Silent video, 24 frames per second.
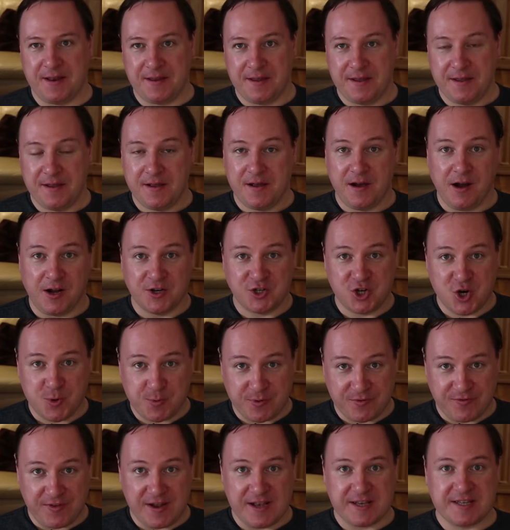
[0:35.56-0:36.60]
than
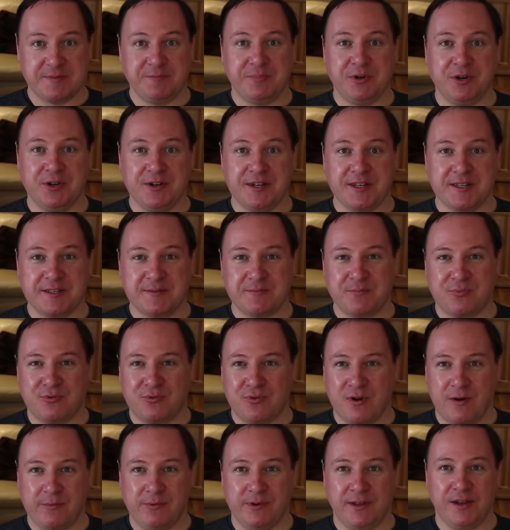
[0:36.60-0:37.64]
Oktoberfest, but it's
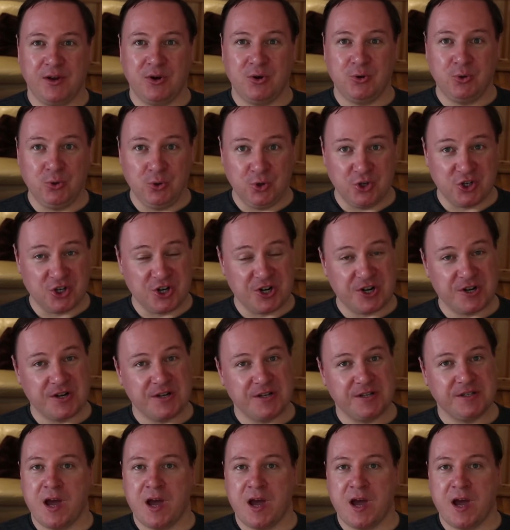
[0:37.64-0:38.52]
probably older.